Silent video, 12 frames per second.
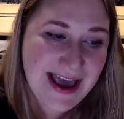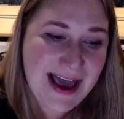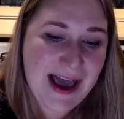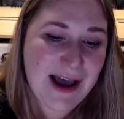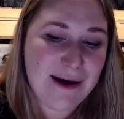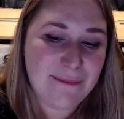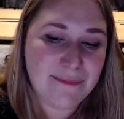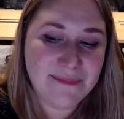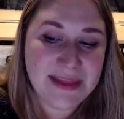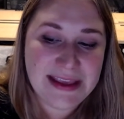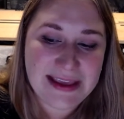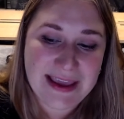
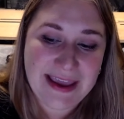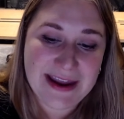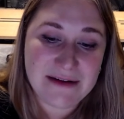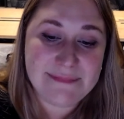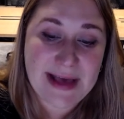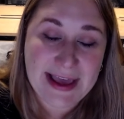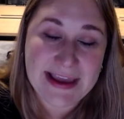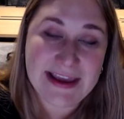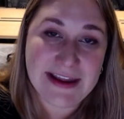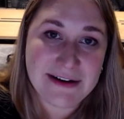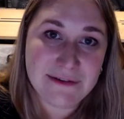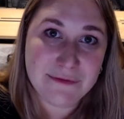and
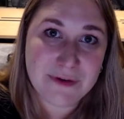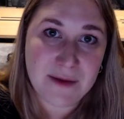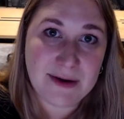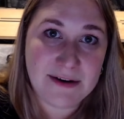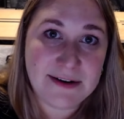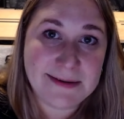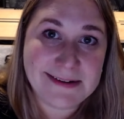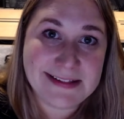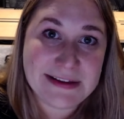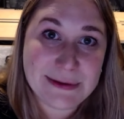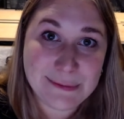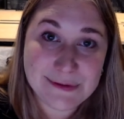buy-in from our
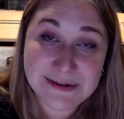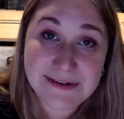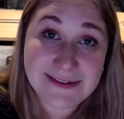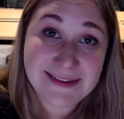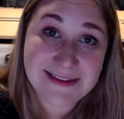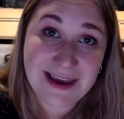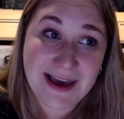early users.